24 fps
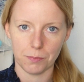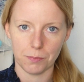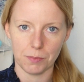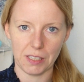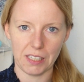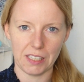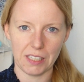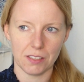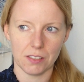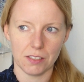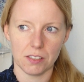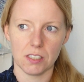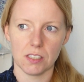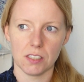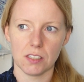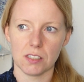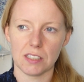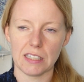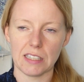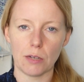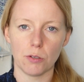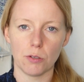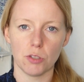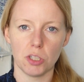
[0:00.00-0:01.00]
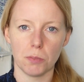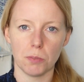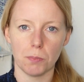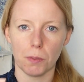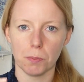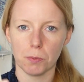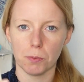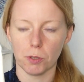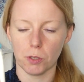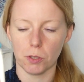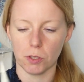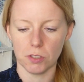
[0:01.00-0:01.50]
and slouchy
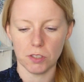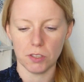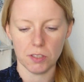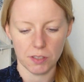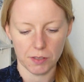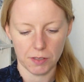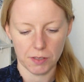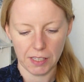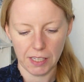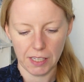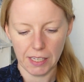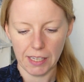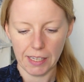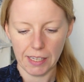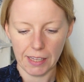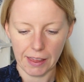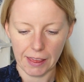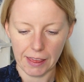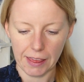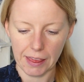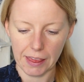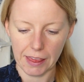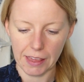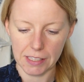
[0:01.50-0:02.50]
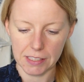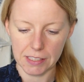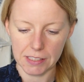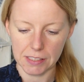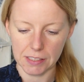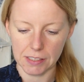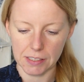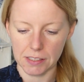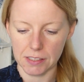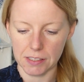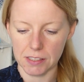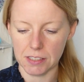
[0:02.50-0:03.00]
popcorns. This
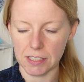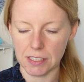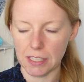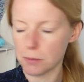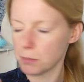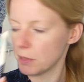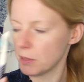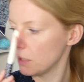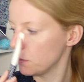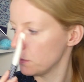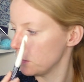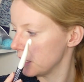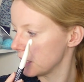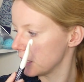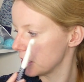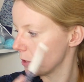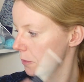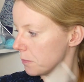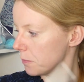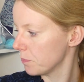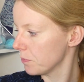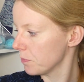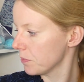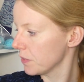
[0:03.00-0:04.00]
is 10 millimeter.